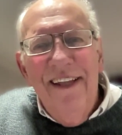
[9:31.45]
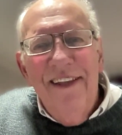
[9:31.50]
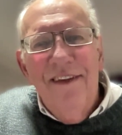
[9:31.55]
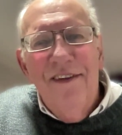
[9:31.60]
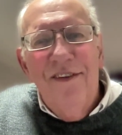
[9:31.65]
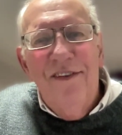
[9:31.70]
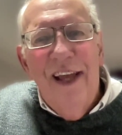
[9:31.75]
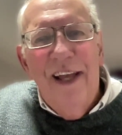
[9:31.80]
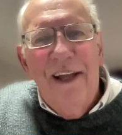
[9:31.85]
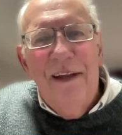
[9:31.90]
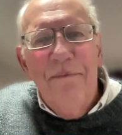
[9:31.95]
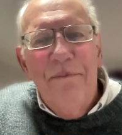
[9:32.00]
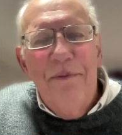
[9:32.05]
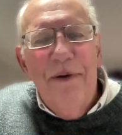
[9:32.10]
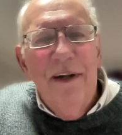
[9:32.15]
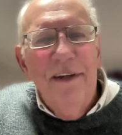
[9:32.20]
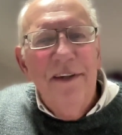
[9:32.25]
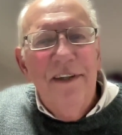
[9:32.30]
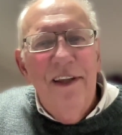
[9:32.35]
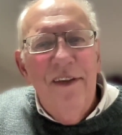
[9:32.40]
The second
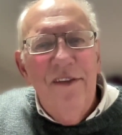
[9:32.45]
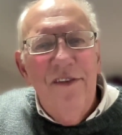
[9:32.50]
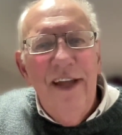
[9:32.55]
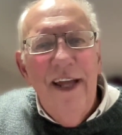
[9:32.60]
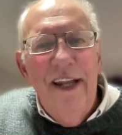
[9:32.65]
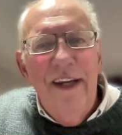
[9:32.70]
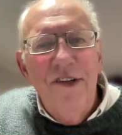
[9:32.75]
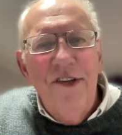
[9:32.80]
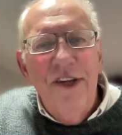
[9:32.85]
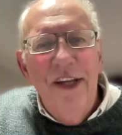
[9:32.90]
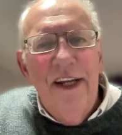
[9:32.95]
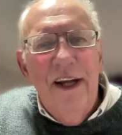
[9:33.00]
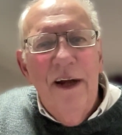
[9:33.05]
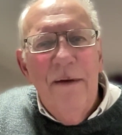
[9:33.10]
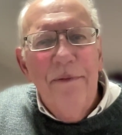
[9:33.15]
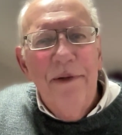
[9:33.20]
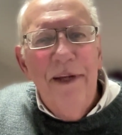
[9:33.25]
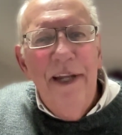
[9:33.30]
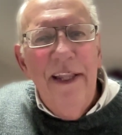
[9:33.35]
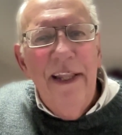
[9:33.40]
party is the energy
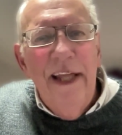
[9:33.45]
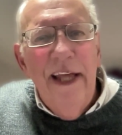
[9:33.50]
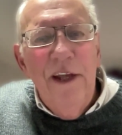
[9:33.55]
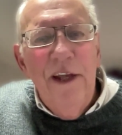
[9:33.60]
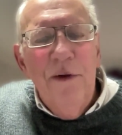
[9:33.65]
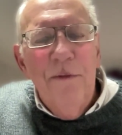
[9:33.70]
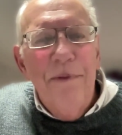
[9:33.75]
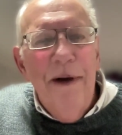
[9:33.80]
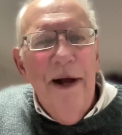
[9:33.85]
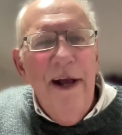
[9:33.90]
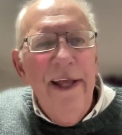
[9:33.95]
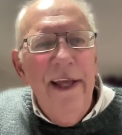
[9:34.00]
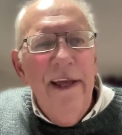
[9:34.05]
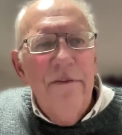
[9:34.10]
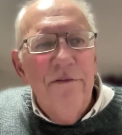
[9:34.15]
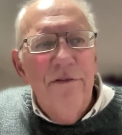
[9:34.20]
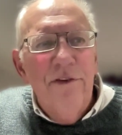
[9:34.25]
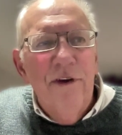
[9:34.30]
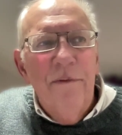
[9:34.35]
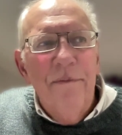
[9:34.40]
company that you're buying
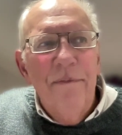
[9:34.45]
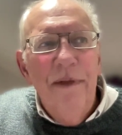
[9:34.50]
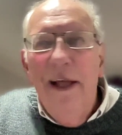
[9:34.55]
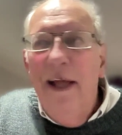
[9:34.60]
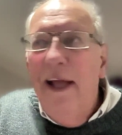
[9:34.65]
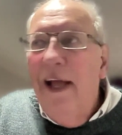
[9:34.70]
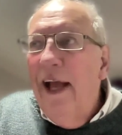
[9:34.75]
it from.